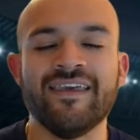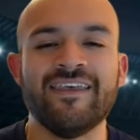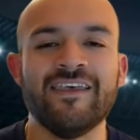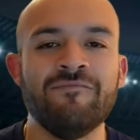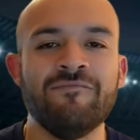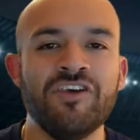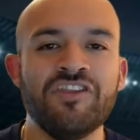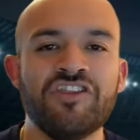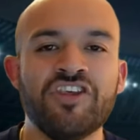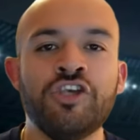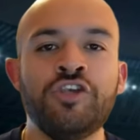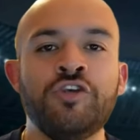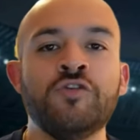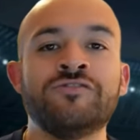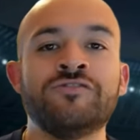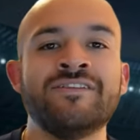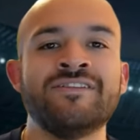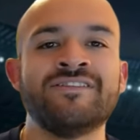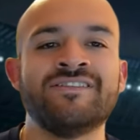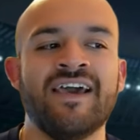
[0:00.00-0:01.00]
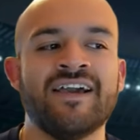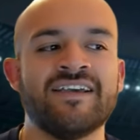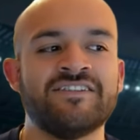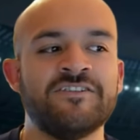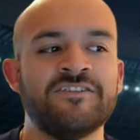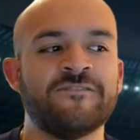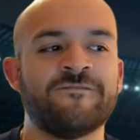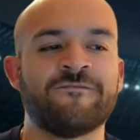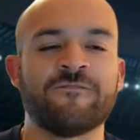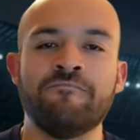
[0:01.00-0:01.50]
Give me the Houston
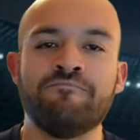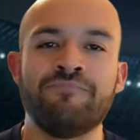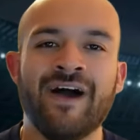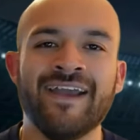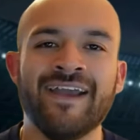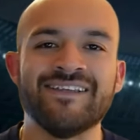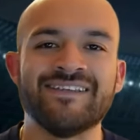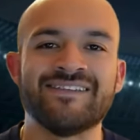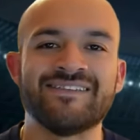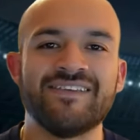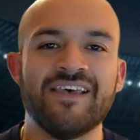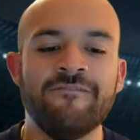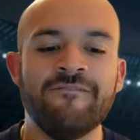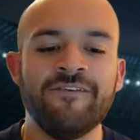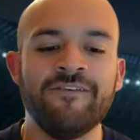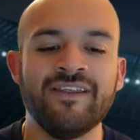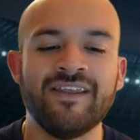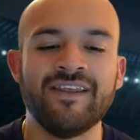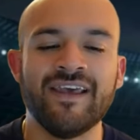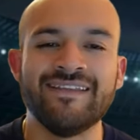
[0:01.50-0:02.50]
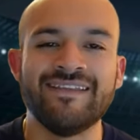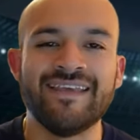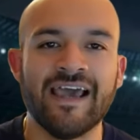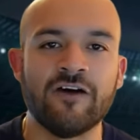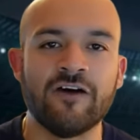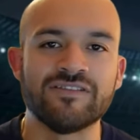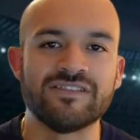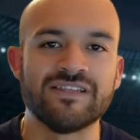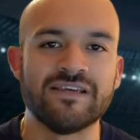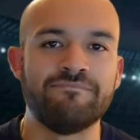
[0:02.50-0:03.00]
Texans from minus seven
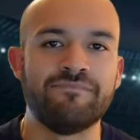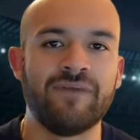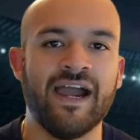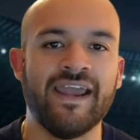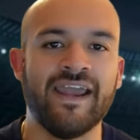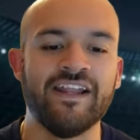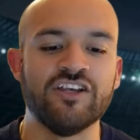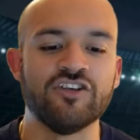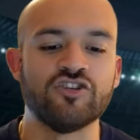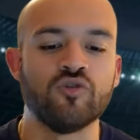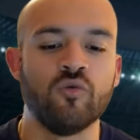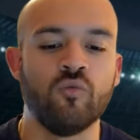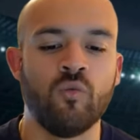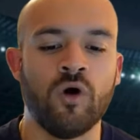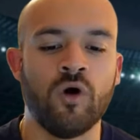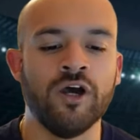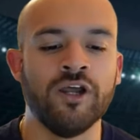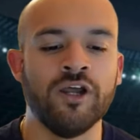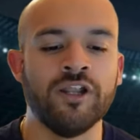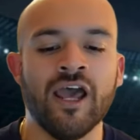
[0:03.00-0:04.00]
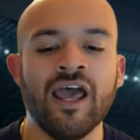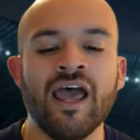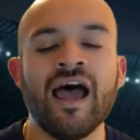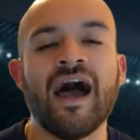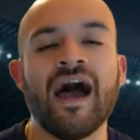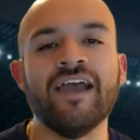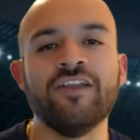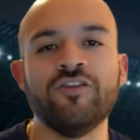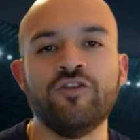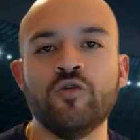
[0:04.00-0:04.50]
down to minus one.
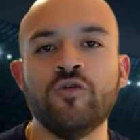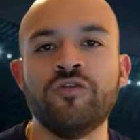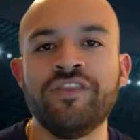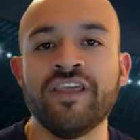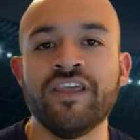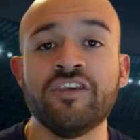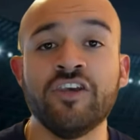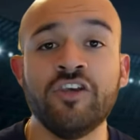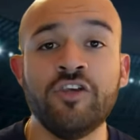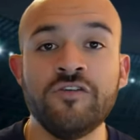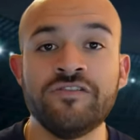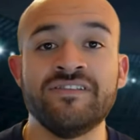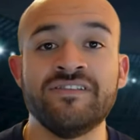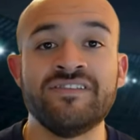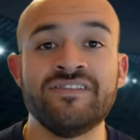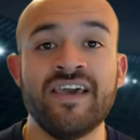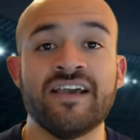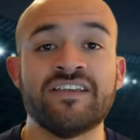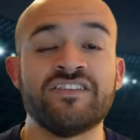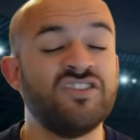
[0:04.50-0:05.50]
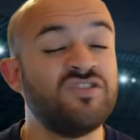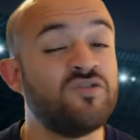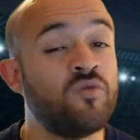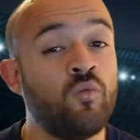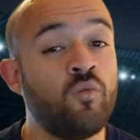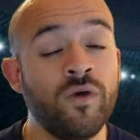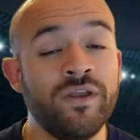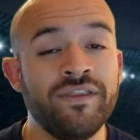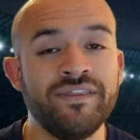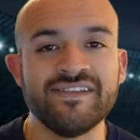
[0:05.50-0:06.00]
I do think the Houston Texans
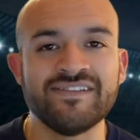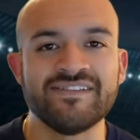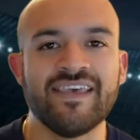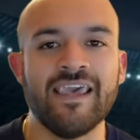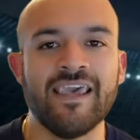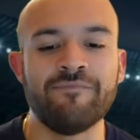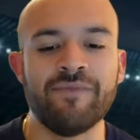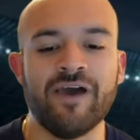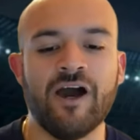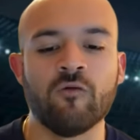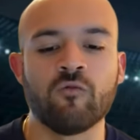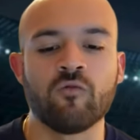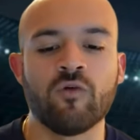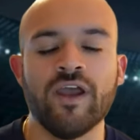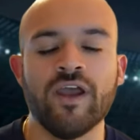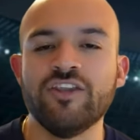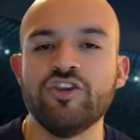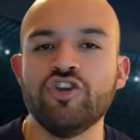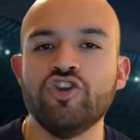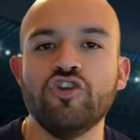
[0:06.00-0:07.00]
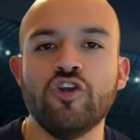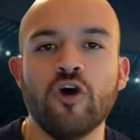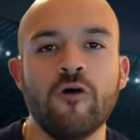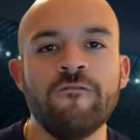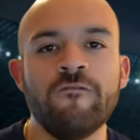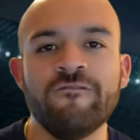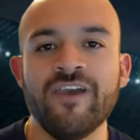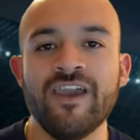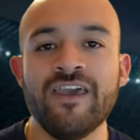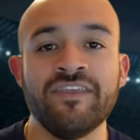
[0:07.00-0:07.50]
win this game outright. No
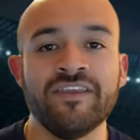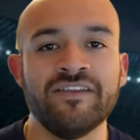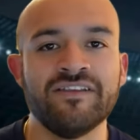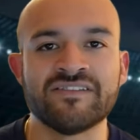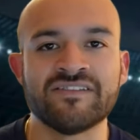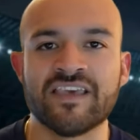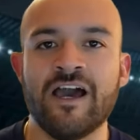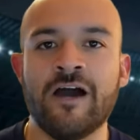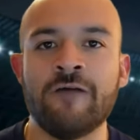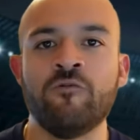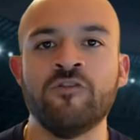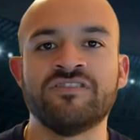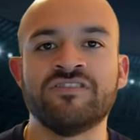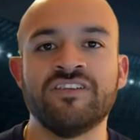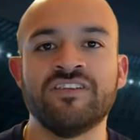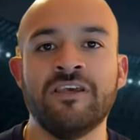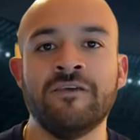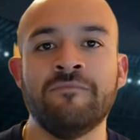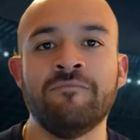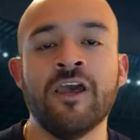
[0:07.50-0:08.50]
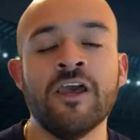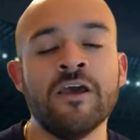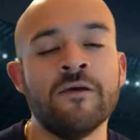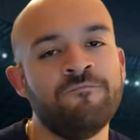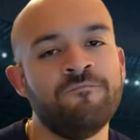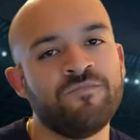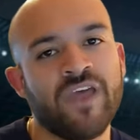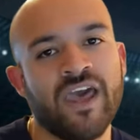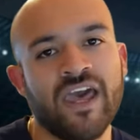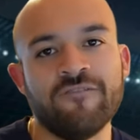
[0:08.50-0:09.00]
faith in this Cowboys team.
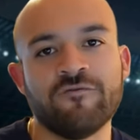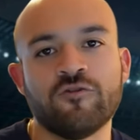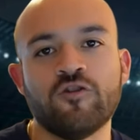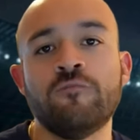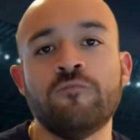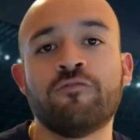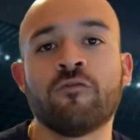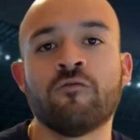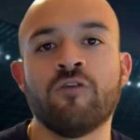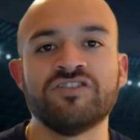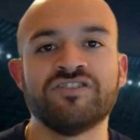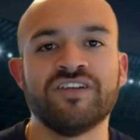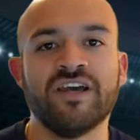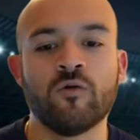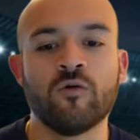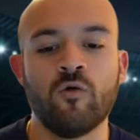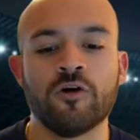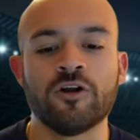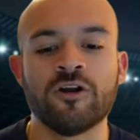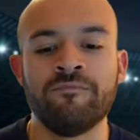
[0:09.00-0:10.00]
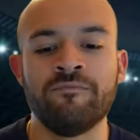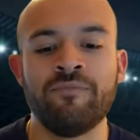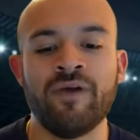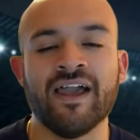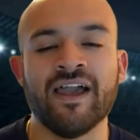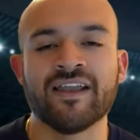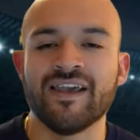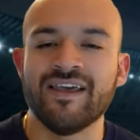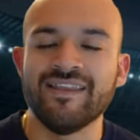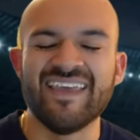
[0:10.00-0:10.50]
They have Cooper Rush at
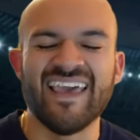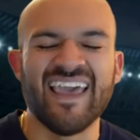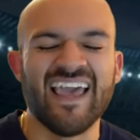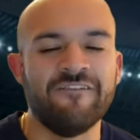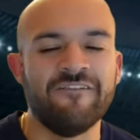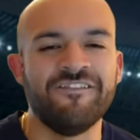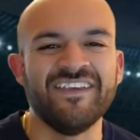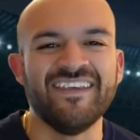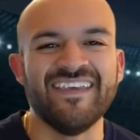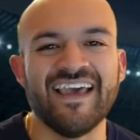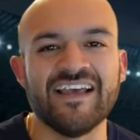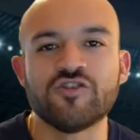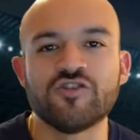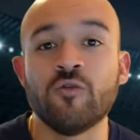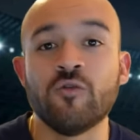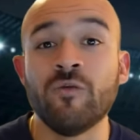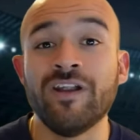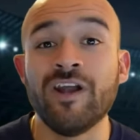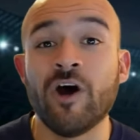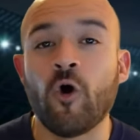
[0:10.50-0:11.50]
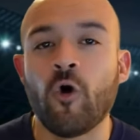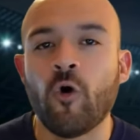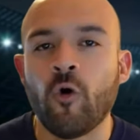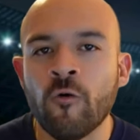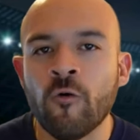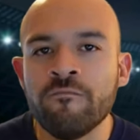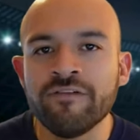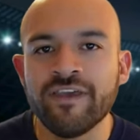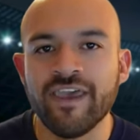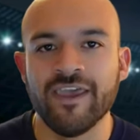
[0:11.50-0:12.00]
quarterback. They have yet to win a
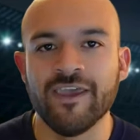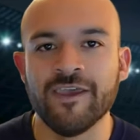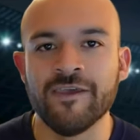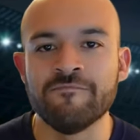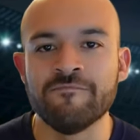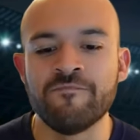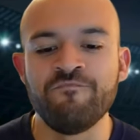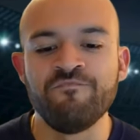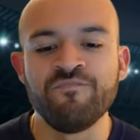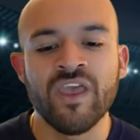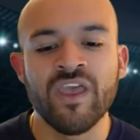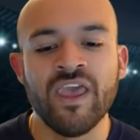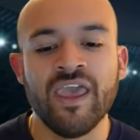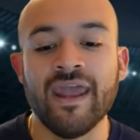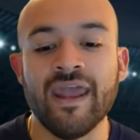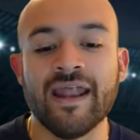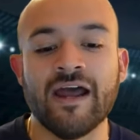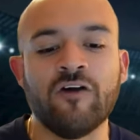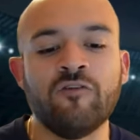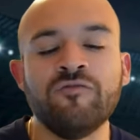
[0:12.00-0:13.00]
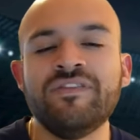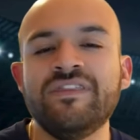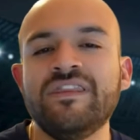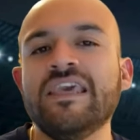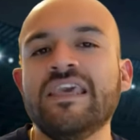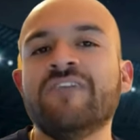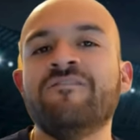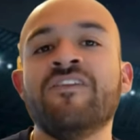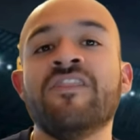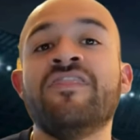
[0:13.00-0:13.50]
home game. And I don't
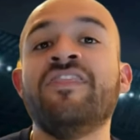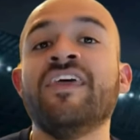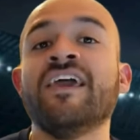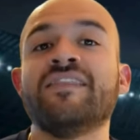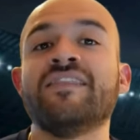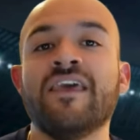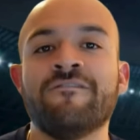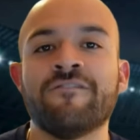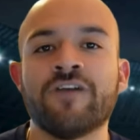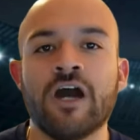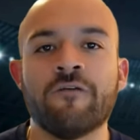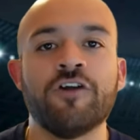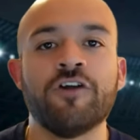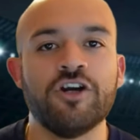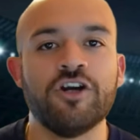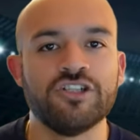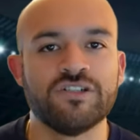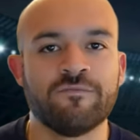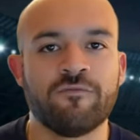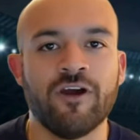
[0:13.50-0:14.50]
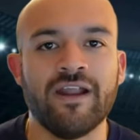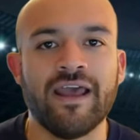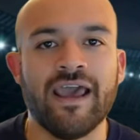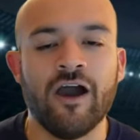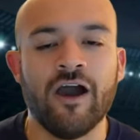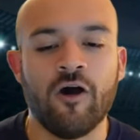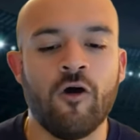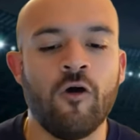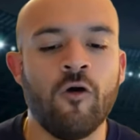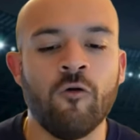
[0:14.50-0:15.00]
even think they've covered a spread
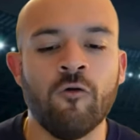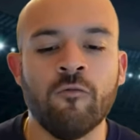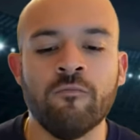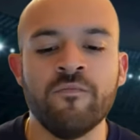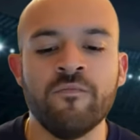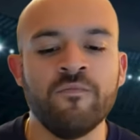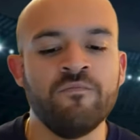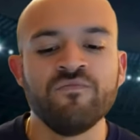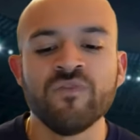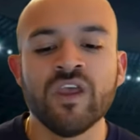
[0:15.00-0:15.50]
at home.